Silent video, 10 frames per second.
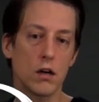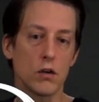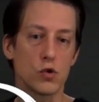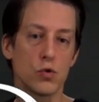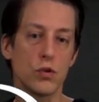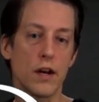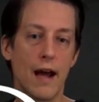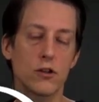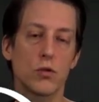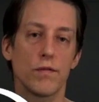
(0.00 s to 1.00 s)
onto the
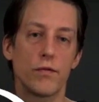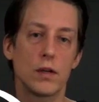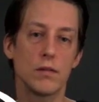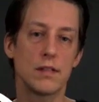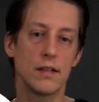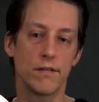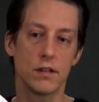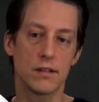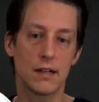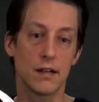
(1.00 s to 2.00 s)
natural frequency of
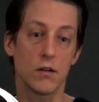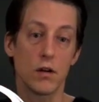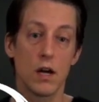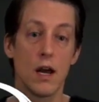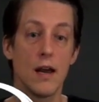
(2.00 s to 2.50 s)
the cylinder.